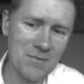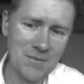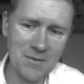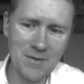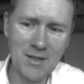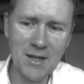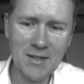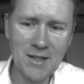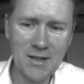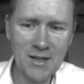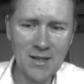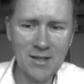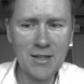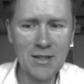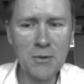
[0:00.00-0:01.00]
the idea
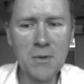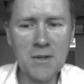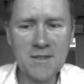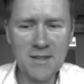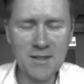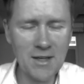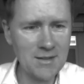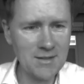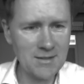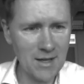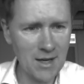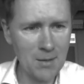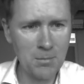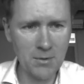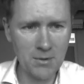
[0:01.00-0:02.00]
that linguistic
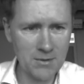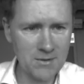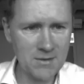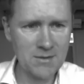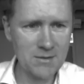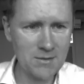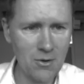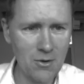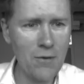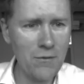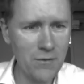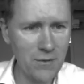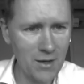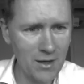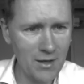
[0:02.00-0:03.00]
examples,
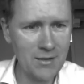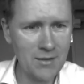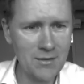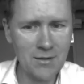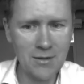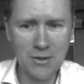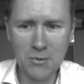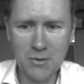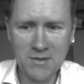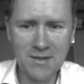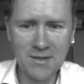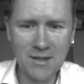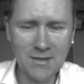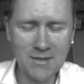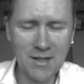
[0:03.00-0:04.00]
offline linguistic
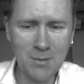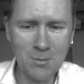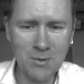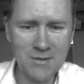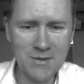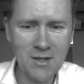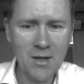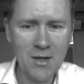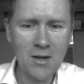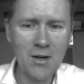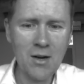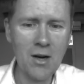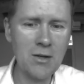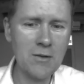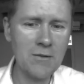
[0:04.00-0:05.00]
examples,
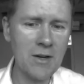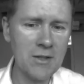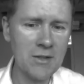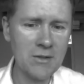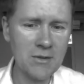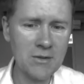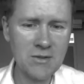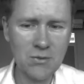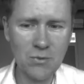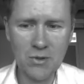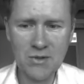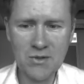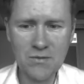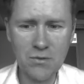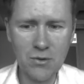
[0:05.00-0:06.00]
are a very good
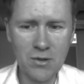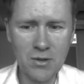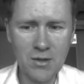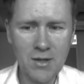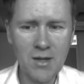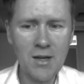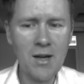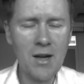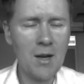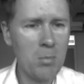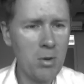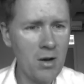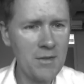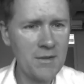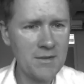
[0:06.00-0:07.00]
source for
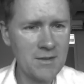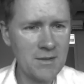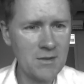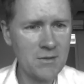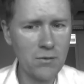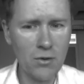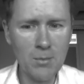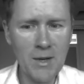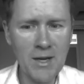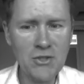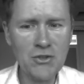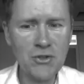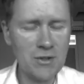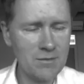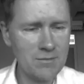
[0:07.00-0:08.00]
hypothesis
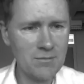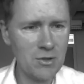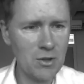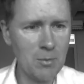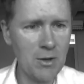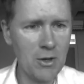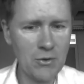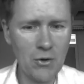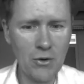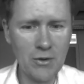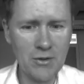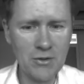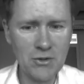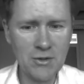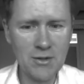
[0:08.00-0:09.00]
formation about
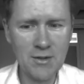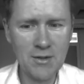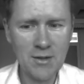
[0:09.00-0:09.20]
cognition,